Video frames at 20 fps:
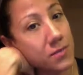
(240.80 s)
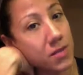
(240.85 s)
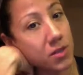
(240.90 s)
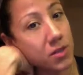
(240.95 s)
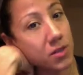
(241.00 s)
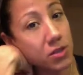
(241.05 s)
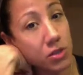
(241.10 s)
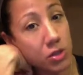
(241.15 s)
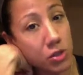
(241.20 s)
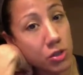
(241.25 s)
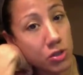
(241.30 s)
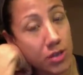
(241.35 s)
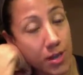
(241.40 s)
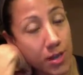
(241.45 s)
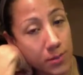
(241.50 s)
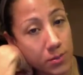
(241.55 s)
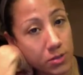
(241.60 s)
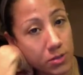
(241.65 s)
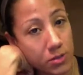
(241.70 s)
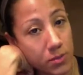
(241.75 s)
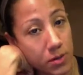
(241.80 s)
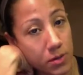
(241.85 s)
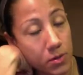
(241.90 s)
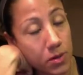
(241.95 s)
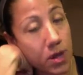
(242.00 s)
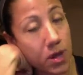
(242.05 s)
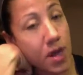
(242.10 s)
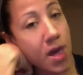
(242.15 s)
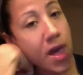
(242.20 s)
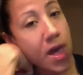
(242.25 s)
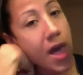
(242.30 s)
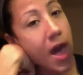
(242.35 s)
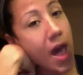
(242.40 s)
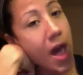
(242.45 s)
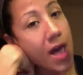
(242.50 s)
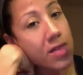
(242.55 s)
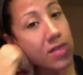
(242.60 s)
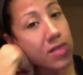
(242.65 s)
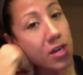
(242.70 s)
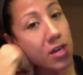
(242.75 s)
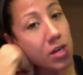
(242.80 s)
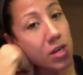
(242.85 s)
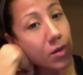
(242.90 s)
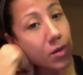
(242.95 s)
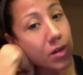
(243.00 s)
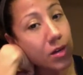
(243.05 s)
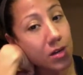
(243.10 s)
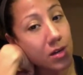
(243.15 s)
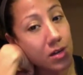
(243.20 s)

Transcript: out to 2 tablespoons. And then you could,